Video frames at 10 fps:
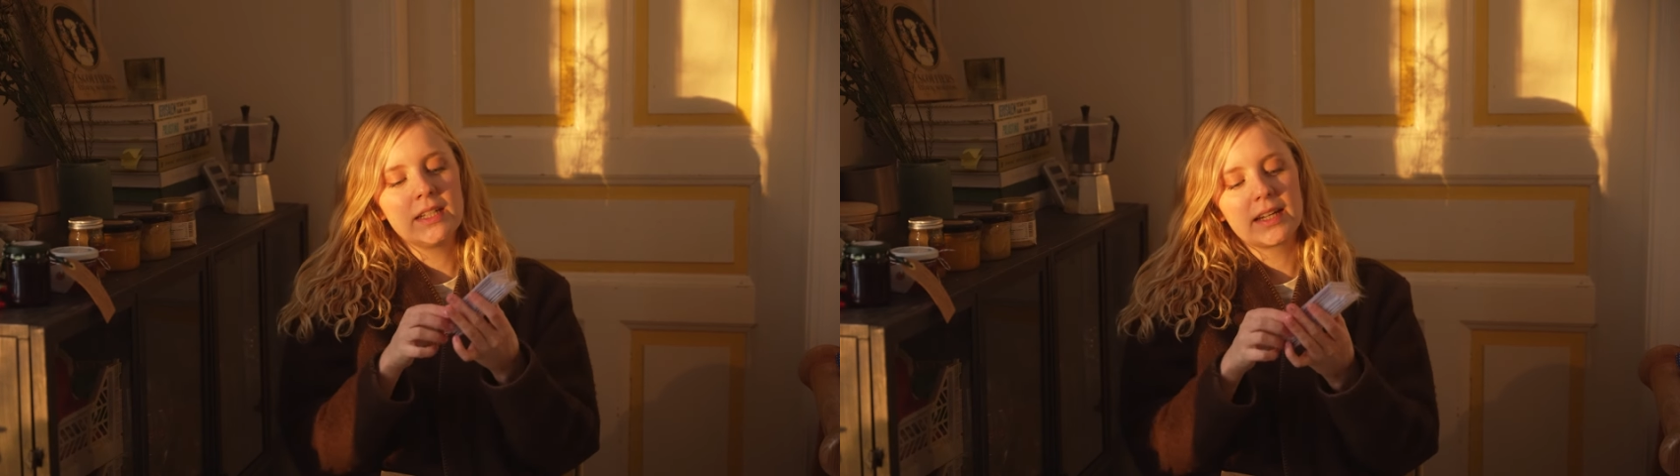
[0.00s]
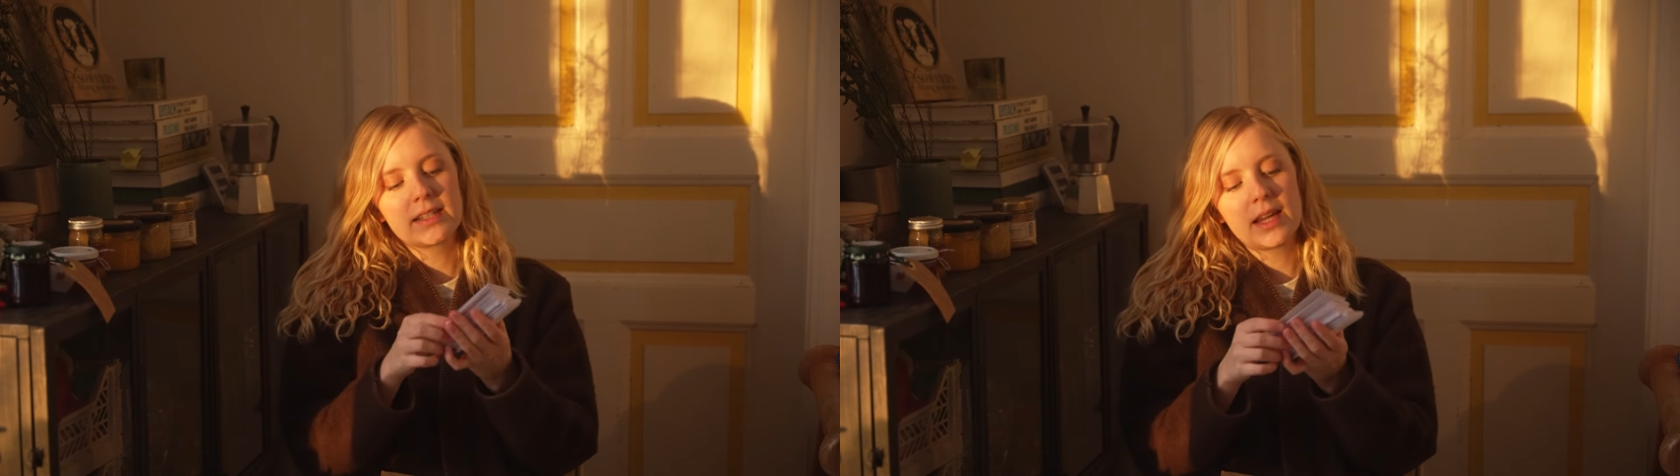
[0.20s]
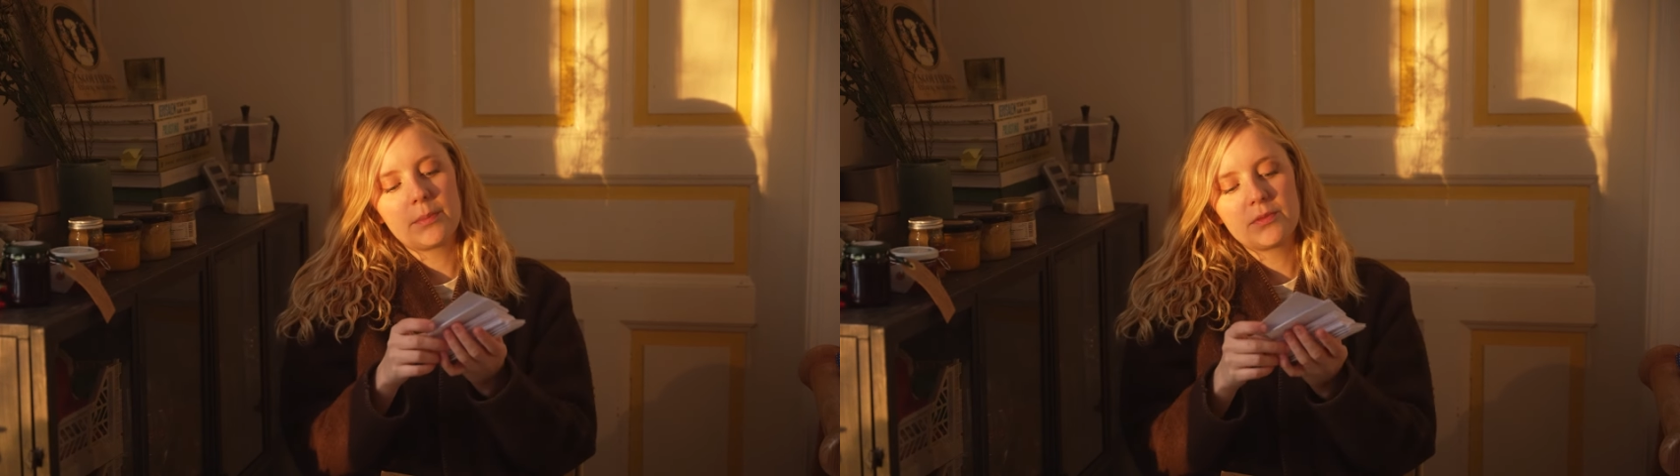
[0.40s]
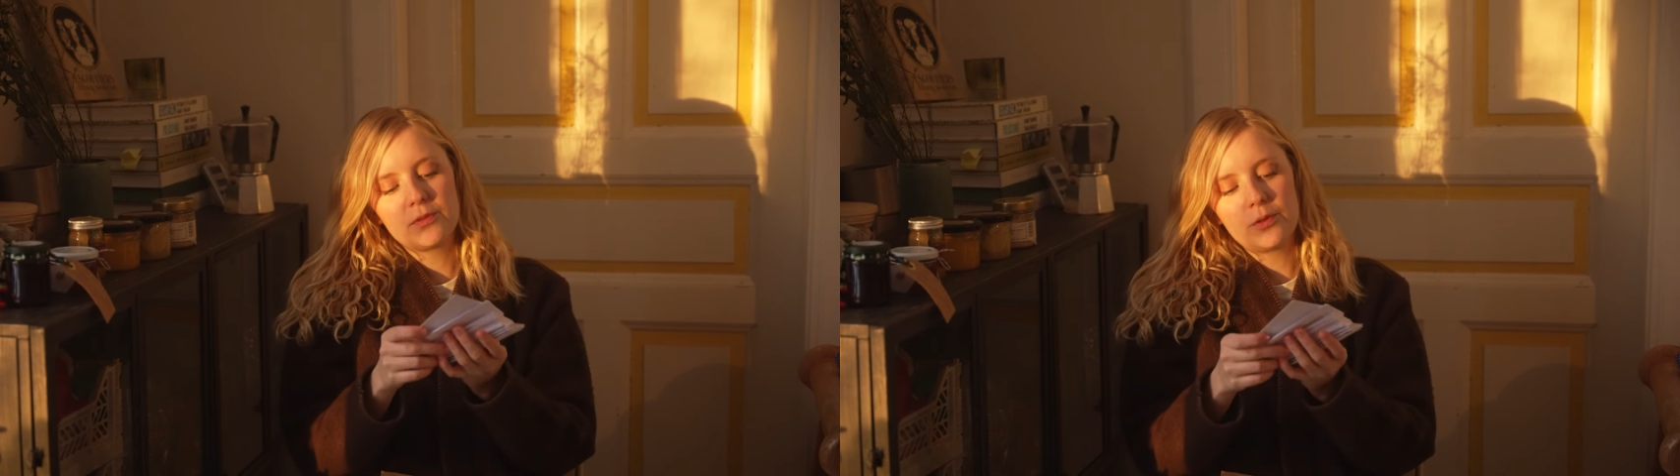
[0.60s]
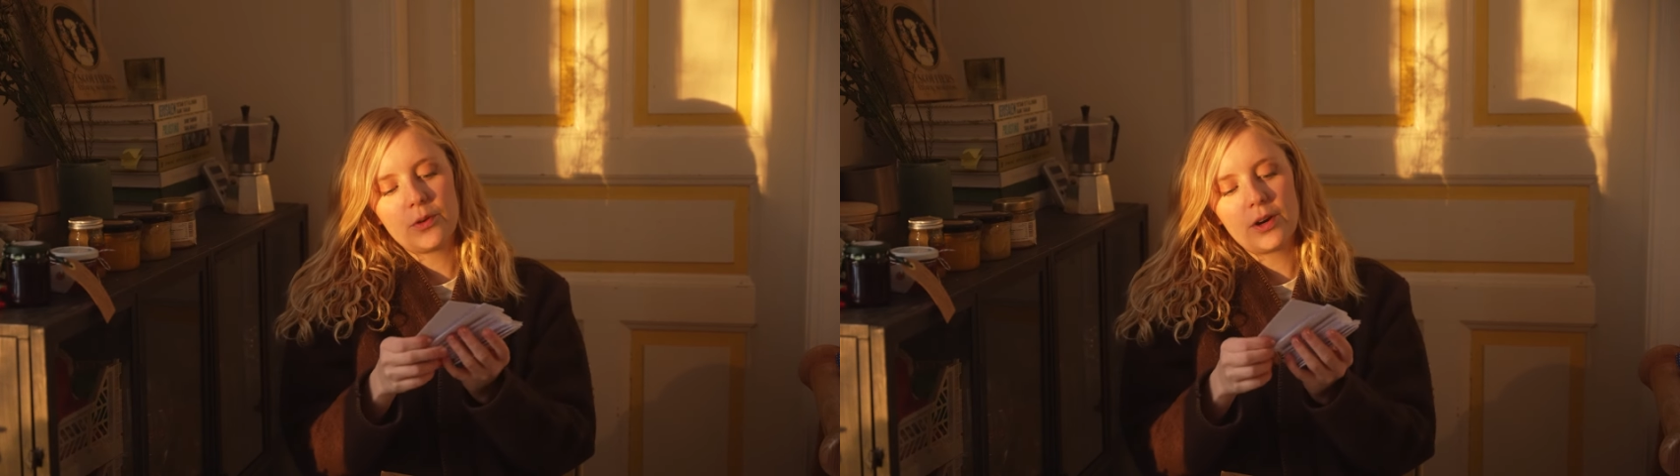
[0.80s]
except
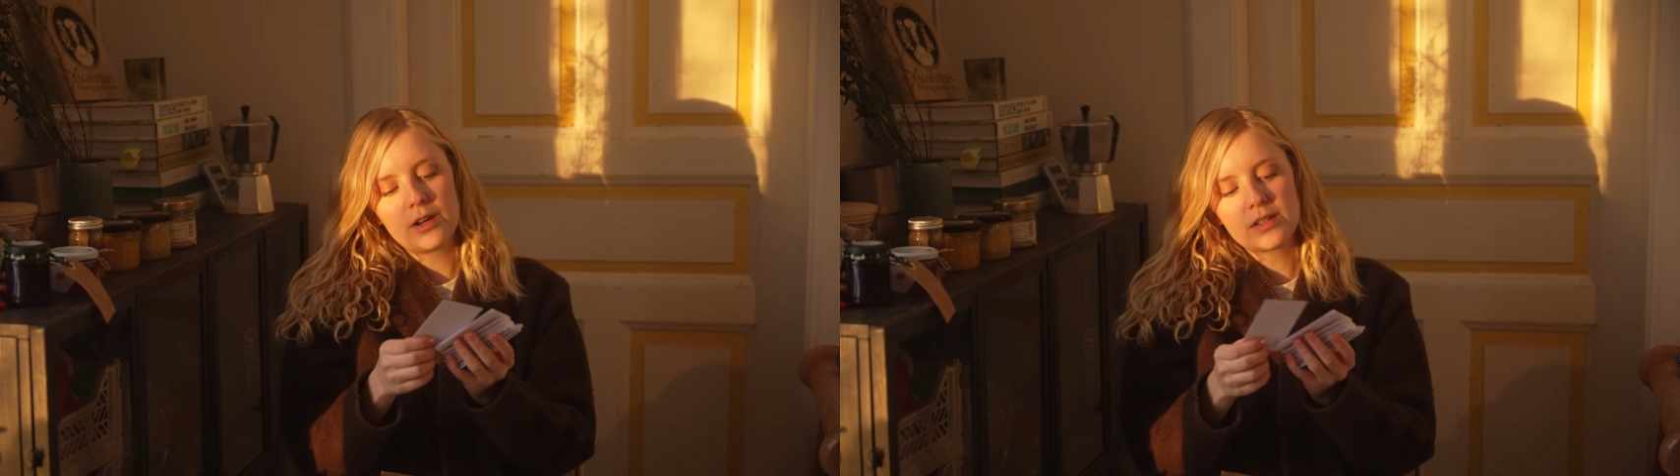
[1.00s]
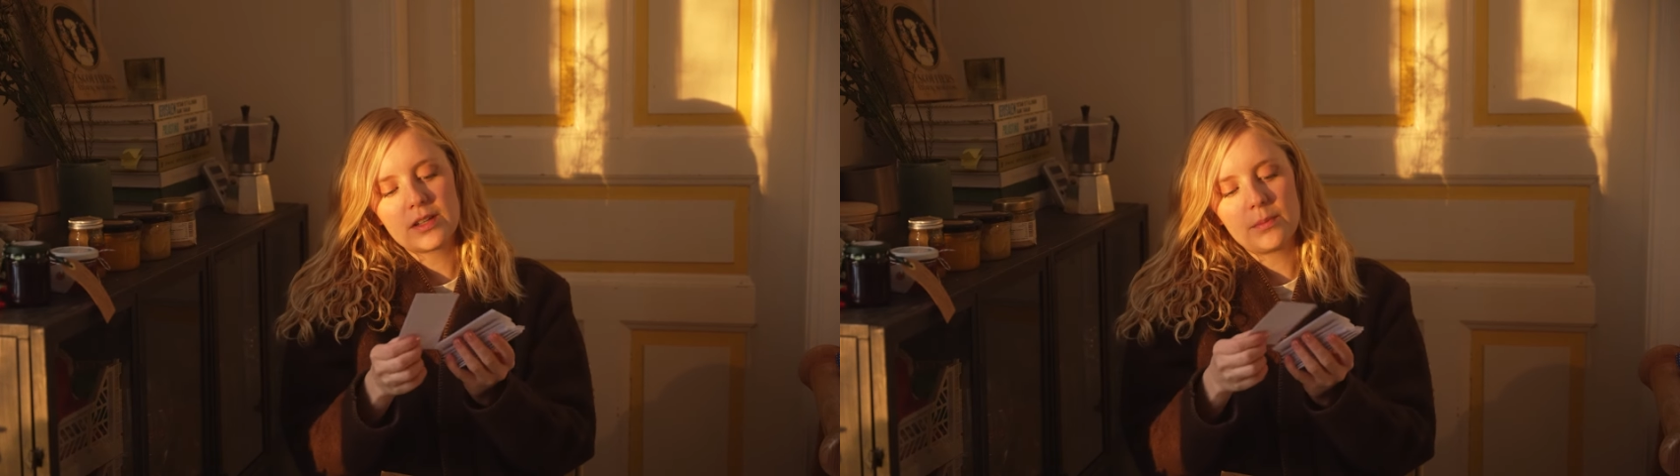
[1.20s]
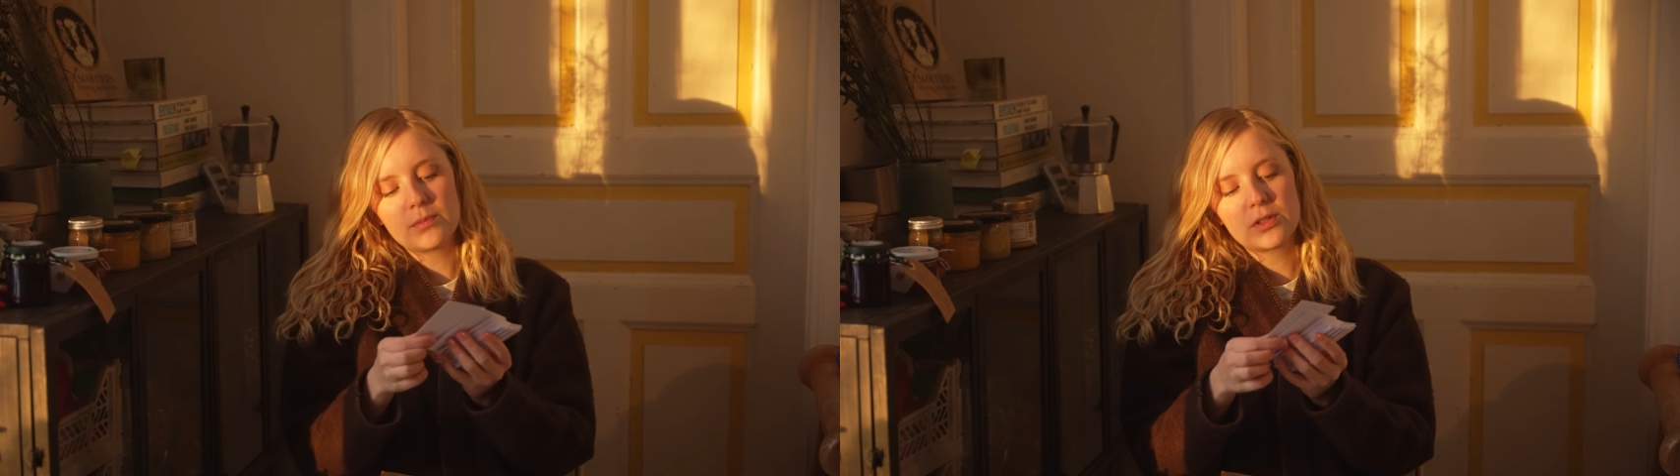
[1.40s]
for some